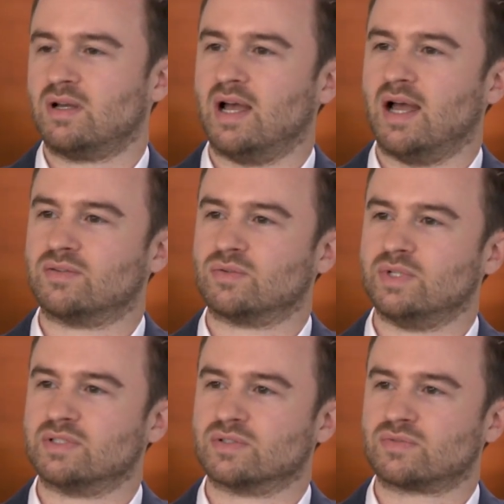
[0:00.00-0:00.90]
And the
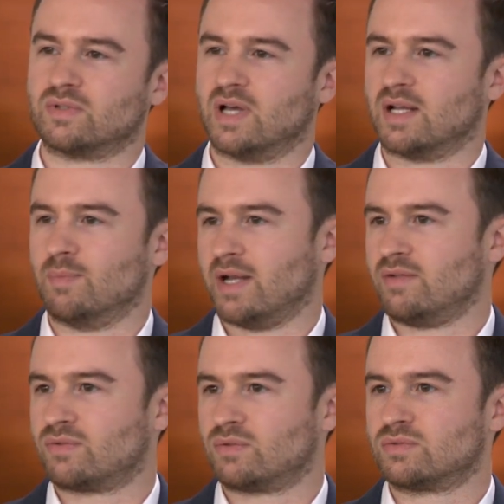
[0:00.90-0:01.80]
reasons for that are
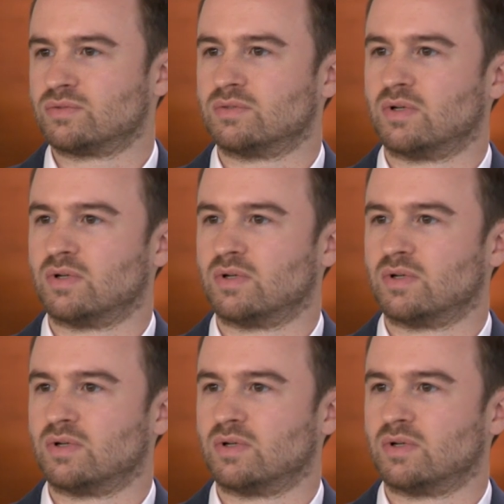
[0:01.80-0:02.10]
manifold.